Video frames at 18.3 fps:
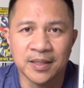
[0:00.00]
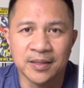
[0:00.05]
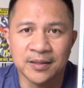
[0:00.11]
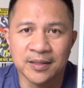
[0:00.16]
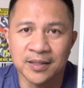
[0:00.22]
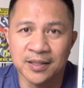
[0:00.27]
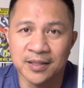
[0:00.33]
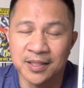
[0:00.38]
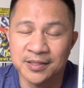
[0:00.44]

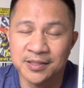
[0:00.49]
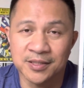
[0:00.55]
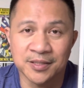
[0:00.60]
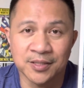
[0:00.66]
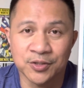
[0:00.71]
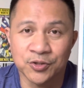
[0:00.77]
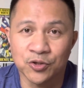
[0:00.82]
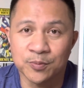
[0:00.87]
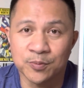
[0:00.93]
unless it's a
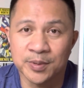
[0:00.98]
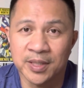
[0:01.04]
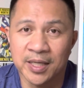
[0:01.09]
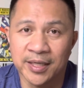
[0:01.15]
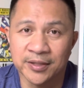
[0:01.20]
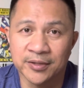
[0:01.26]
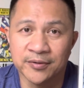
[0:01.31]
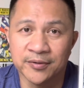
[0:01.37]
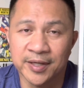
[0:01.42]
super
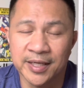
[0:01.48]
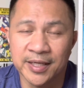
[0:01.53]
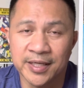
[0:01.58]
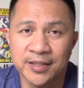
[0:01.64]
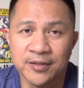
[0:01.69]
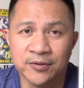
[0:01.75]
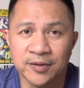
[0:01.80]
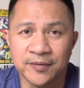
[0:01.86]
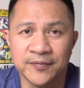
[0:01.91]
high grade
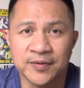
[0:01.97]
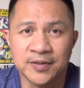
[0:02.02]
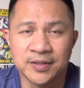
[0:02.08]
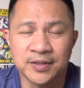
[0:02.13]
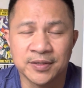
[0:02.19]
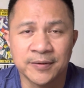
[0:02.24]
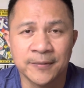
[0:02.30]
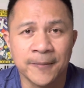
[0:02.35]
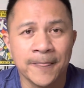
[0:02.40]
or if
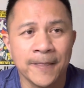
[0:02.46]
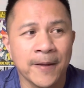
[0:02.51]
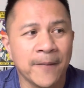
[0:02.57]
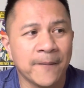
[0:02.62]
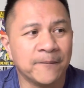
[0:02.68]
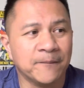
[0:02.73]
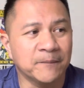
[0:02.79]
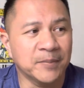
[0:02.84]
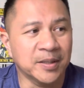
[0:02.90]
it's.
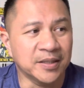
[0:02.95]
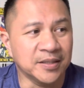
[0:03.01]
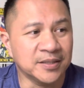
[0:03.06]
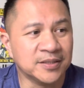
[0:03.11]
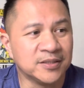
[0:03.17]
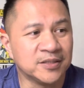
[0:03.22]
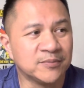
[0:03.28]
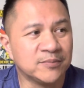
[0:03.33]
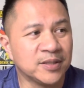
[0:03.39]
But
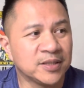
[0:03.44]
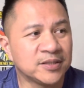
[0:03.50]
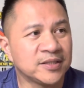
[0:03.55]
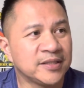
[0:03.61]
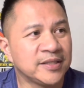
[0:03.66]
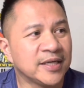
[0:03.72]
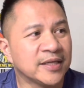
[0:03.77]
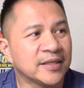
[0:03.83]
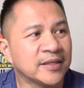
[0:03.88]
this is a book to
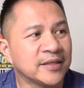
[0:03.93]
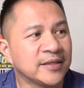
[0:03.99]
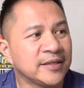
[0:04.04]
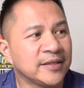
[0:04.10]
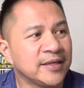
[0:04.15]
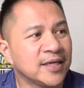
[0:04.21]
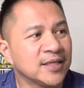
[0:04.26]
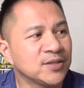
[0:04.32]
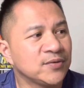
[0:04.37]
get. And
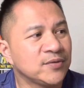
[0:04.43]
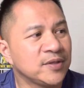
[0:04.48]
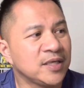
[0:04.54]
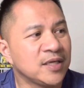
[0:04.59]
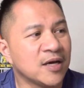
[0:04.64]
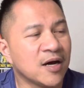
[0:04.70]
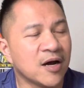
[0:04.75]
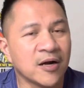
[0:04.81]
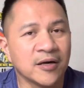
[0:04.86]
guess who the
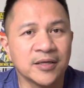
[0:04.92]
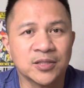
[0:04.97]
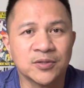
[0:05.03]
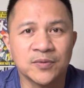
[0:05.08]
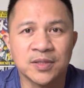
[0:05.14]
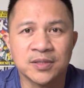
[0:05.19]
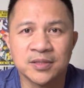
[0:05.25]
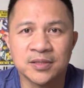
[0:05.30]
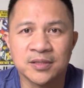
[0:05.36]
artist
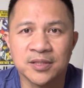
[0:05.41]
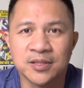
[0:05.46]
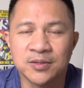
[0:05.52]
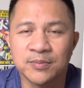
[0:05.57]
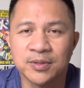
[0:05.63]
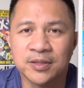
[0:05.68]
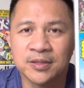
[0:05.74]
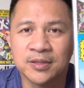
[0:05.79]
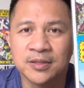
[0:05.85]
was for this
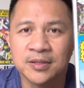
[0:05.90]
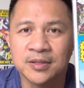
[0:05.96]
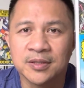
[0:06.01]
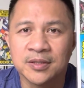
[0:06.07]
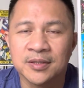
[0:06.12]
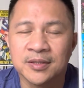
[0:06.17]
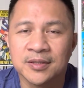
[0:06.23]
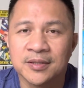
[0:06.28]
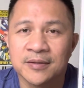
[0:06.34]
book?
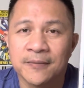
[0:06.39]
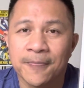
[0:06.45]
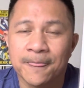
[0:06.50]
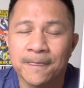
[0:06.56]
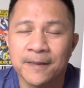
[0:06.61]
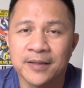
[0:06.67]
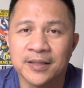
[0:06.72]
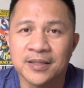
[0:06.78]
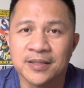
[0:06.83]

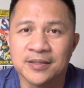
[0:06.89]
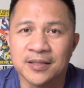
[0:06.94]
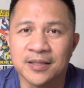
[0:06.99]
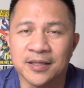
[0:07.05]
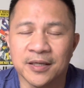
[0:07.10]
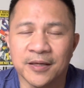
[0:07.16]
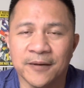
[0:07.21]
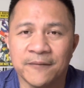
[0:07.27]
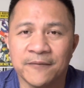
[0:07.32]
Is
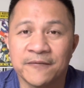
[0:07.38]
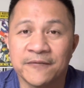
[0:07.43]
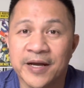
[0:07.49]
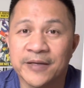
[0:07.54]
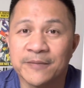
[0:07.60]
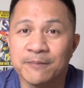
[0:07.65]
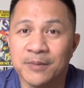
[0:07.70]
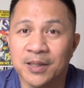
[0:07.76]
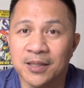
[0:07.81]

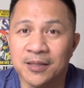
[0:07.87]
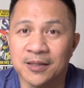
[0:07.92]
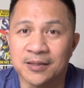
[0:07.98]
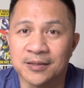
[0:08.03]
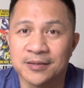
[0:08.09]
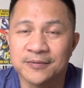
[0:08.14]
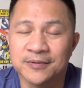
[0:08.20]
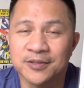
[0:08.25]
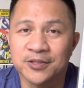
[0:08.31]
Frank Miller.
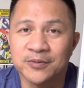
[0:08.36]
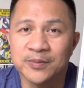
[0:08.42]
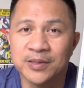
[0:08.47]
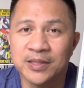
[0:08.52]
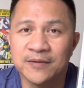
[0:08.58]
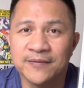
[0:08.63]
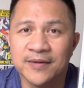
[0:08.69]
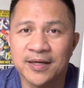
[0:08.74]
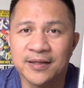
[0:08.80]
Can you
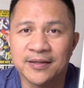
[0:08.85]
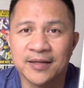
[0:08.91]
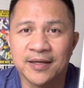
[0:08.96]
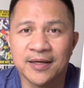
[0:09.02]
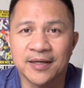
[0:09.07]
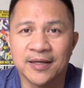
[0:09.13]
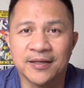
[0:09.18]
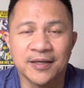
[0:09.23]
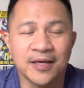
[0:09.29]
believe that?
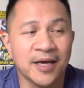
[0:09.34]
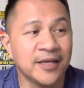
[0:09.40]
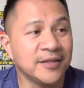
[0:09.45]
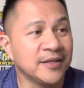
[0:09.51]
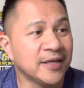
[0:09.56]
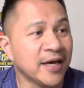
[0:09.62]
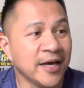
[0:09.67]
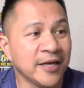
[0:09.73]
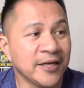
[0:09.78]

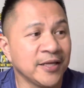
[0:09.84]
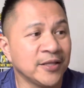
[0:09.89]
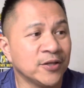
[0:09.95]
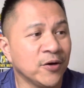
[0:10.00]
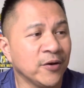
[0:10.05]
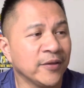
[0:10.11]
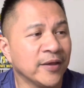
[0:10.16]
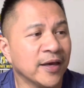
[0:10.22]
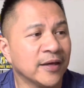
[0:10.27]
I didn't
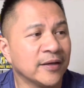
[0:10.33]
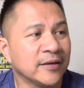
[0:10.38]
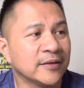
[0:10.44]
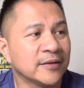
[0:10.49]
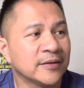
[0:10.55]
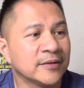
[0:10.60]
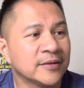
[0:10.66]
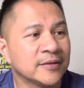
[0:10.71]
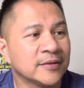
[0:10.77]
know that,
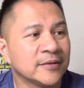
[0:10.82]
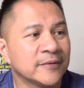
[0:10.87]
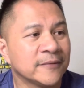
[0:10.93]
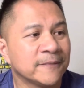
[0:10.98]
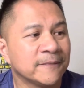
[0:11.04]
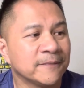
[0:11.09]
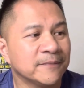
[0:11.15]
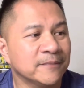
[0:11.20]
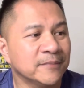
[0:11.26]

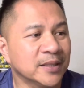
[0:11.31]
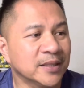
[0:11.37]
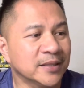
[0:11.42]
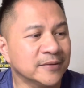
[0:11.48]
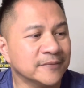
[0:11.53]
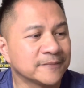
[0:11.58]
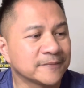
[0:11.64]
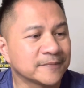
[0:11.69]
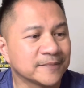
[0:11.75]
but
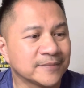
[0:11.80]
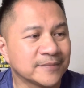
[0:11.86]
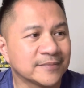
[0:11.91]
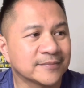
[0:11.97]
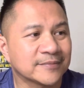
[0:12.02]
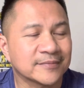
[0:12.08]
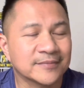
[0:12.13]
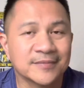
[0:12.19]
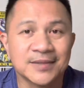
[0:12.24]

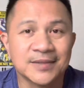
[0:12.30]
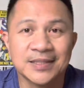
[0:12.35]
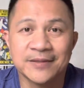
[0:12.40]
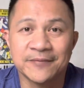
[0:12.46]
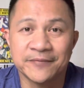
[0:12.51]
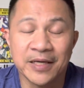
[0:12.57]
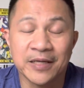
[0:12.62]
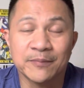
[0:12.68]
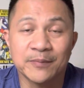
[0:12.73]

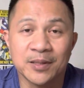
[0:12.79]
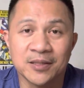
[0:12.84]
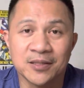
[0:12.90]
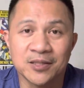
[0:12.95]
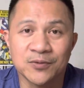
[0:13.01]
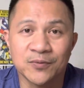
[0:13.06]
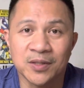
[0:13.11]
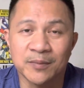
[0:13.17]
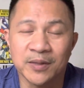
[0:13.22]
Frank Miller is
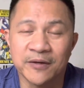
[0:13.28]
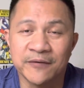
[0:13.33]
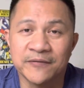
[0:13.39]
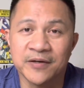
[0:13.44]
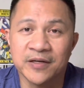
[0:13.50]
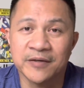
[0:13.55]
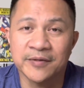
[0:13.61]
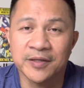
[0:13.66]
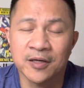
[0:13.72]
one of my
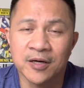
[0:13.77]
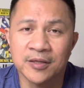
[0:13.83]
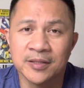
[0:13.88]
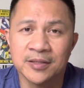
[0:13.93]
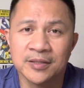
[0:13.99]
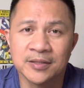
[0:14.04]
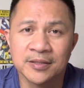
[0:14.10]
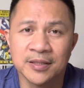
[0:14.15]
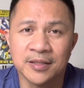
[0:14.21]
favorite
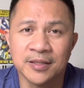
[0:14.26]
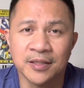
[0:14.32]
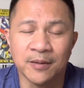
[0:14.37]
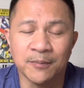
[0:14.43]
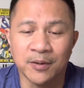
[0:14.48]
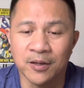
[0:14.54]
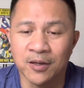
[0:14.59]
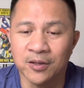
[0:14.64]
artists, and I'm